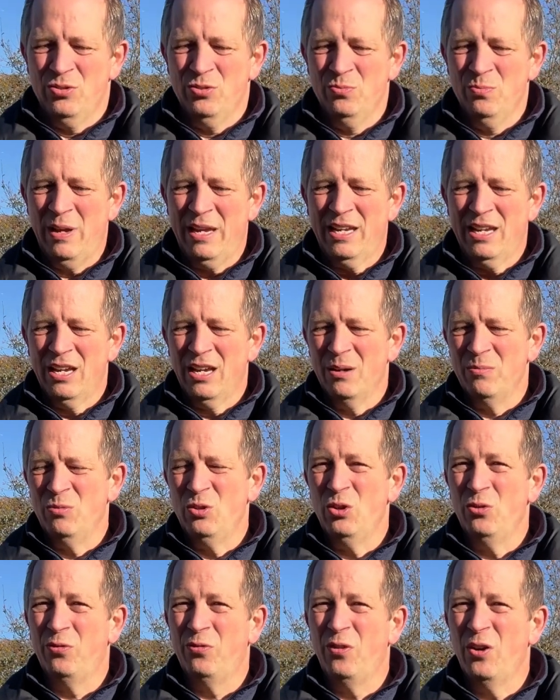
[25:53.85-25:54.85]
making up
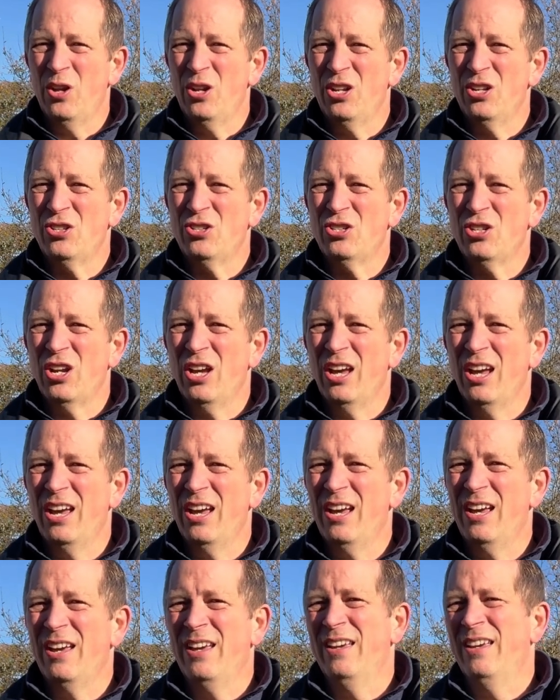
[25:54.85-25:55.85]
new
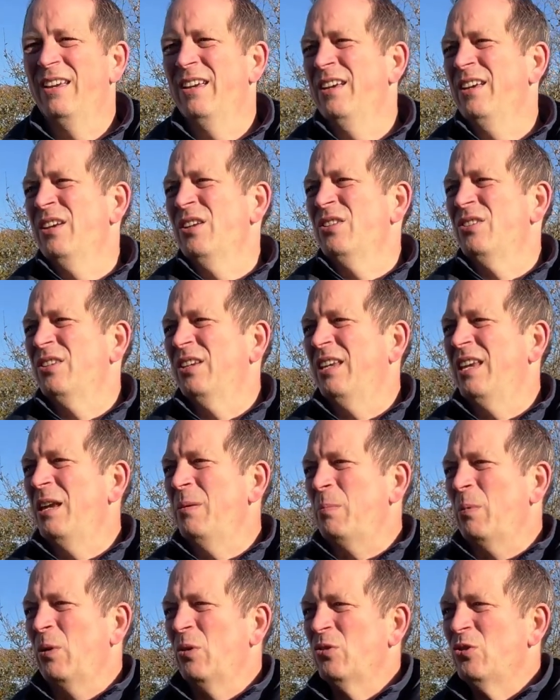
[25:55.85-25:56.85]
furniture to
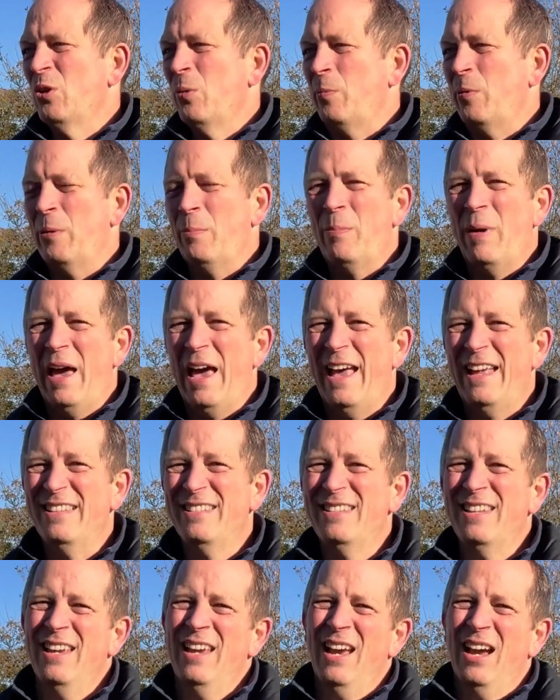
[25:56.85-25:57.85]
keeping on top of the
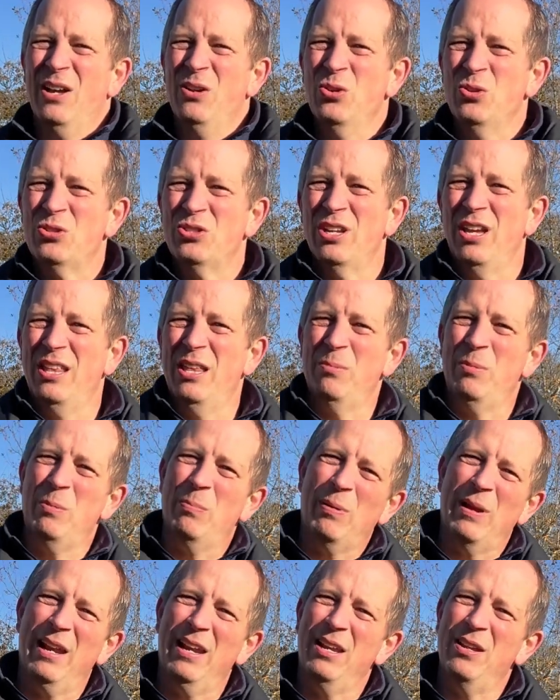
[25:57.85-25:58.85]
beds, and also there'll be
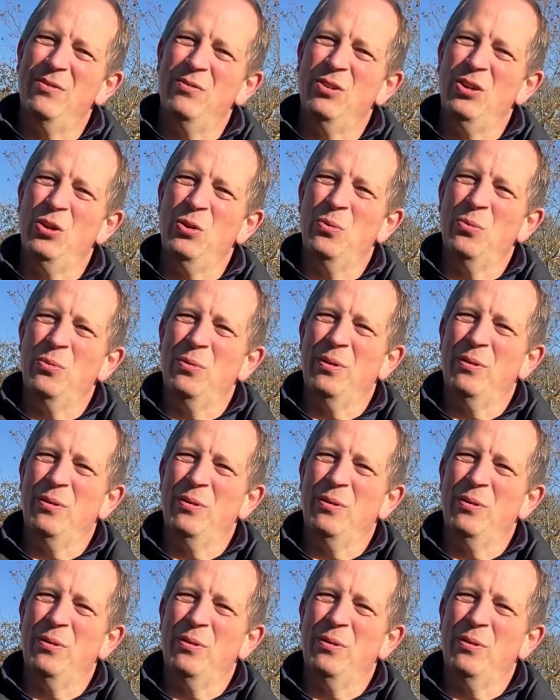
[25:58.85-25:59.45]
plenty of new